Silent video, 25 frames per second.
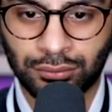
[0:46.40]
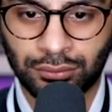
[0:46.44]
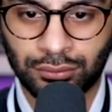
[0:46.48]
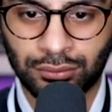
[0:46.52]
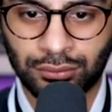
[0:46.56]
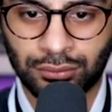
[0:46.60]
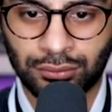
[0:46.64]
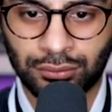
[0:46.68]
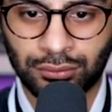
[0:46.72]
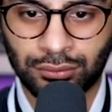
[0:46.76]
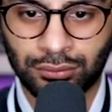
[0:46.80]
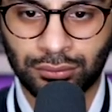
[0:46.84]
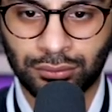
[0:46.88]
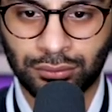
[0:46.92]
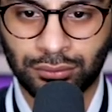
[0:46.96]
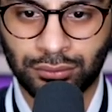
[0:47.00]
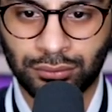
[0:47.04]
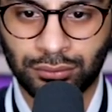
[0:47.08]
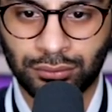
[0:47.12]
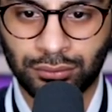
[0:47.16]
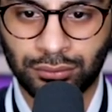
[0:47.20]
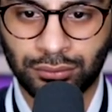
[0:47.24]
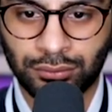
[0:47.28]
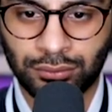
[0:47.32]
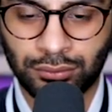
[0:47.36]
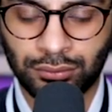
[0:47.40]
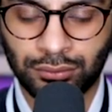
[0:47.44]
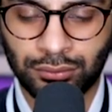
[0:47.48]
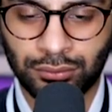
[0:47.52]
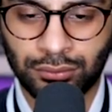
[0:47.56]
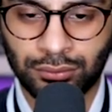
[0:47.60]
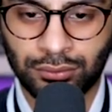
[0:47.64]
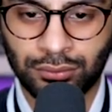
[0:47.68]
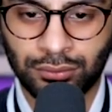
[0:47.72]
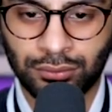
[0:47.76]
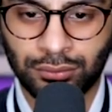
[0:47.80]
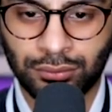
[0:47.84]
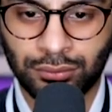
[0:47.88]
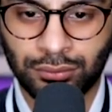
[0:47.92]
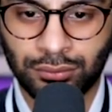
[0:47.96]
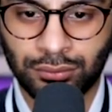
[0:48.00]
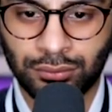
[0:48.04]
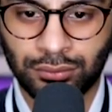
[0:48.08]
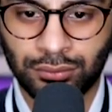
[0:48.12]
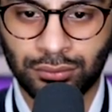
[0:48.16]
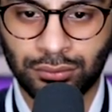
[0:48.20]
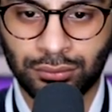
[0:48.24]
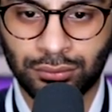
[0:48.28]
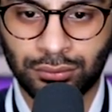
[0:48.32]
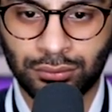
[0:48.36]

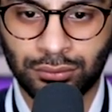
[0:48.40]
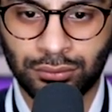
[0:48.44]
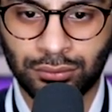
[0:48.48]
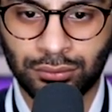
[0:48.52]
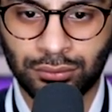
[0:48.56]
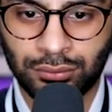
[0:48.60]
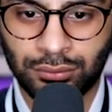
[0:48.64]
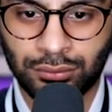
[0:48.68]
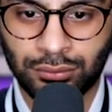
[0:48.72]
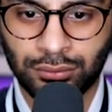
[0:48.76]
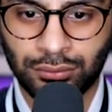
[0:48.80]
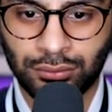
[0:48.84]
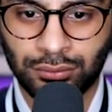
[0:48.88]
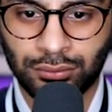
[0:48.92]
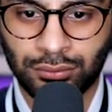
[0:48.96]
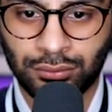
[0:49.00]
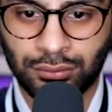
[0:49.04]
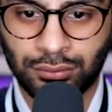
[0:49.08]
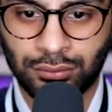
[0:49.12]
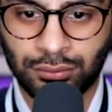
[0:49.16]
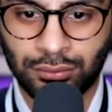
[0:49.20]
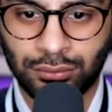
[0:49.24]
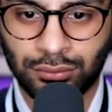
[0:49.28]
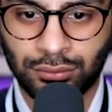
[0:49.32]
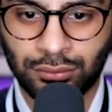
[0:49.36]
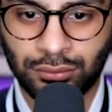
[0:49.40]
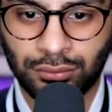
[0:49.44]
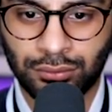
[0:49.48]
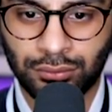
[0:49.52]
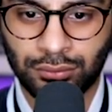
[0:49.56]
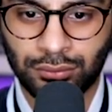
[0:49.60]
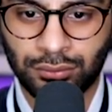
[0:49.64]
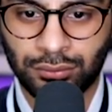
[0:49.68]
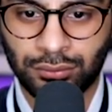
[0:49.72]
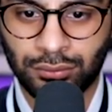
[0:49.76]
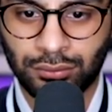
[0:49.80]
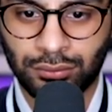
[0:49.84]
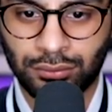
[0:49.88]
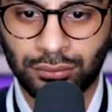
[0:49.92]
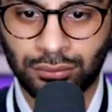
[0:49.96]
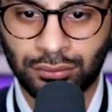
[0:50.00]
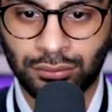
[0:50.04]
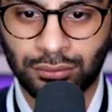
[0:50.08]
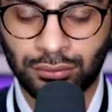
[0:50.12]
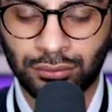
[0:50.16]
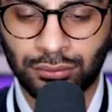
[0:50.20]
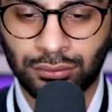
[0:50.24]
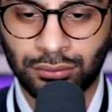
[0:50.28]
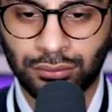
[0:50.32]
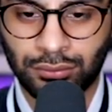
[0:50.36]

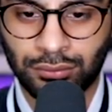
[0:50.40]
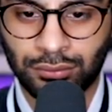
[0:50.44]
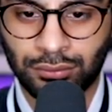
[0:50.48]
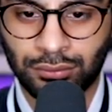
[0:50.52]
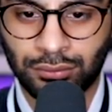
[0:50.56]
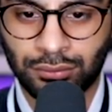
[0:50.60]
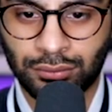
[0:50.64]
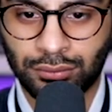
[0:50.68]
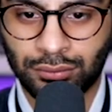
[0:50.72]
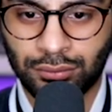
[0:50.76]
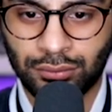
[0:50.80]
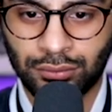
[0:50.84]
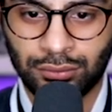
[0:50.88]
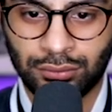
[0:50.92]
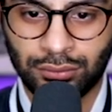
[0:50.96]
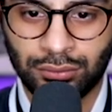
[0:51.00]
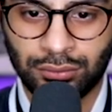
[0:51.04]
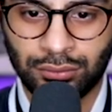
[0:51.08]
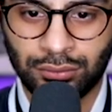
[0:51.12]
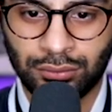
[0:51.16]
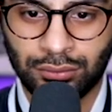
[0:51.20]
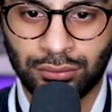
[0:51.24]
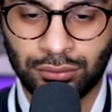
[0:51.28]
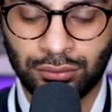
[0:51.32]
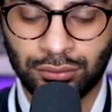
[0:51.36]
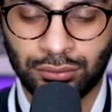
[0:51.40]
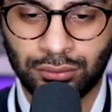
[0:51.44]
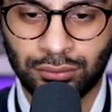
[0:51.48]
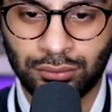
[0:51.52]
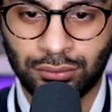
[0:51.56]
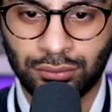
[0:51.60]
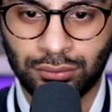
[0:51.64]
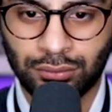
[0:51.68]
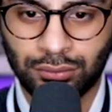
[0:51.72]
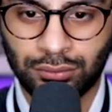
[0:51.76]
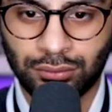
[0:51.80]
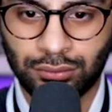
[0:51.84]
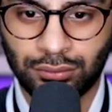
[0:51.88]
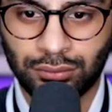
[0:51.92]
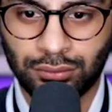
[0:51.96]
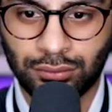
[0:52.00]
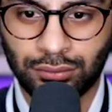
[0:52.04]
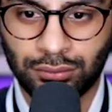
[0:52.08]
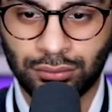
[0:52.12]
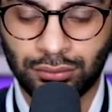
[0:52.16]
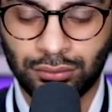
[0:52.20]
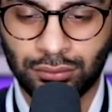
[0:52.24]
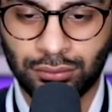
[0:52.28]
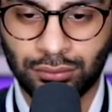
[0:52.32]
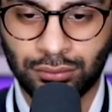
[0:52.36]

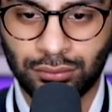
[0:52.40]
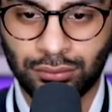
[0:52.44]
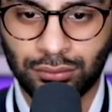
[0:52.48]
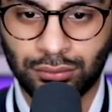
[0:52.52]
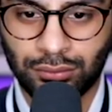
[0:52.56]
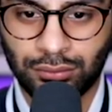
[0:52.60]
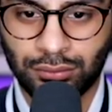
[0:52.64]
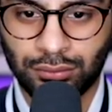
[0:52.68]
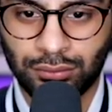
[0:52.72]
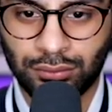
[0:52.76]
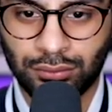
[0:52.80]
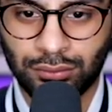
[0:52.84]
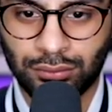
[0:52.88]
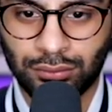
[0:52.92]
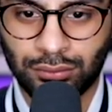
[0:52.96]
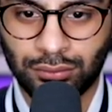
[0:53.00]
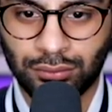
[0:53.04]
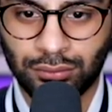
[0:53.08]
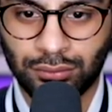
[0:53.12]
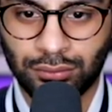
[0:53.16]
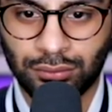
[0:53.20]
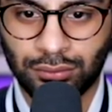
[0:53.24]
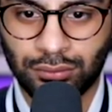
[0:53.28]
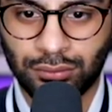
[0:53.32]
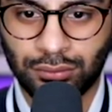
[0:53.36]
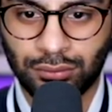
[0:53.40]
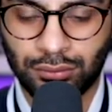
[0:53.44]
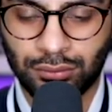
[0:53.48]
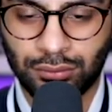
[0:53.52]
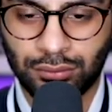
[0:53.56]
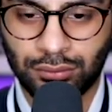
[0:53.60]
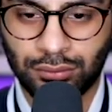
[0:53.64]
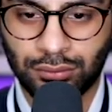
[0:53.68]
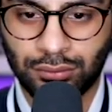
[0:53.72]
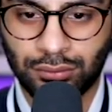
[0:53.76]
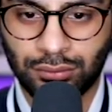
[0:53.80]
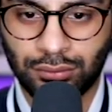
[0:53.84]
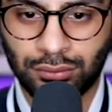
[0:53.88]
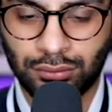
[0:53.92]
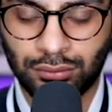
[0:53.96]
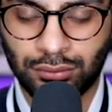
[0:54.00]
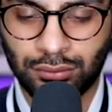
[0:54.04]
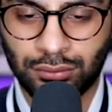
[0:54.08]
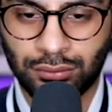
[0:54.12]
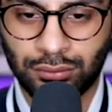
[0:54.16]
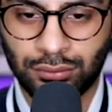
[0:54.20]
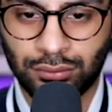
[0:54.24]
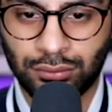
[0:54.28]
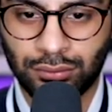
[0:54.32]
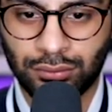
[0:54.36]
This person isn't speaking.